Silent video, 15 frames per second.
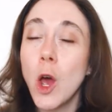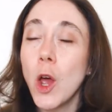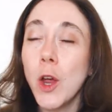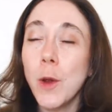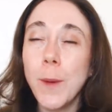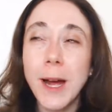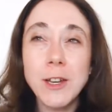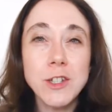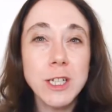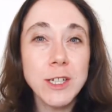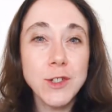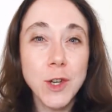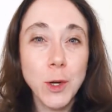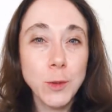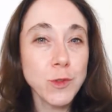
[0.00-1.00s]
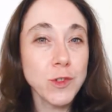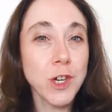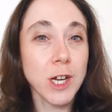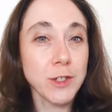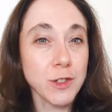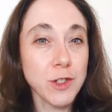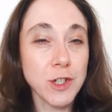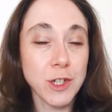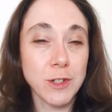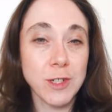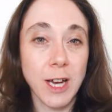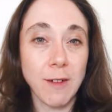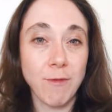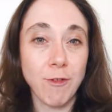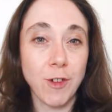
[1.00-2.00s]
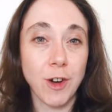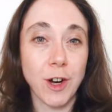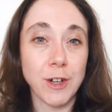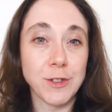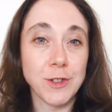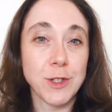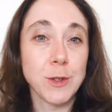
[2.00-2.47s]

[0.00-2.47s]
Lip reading: who actually don't just tutor Afrikaans,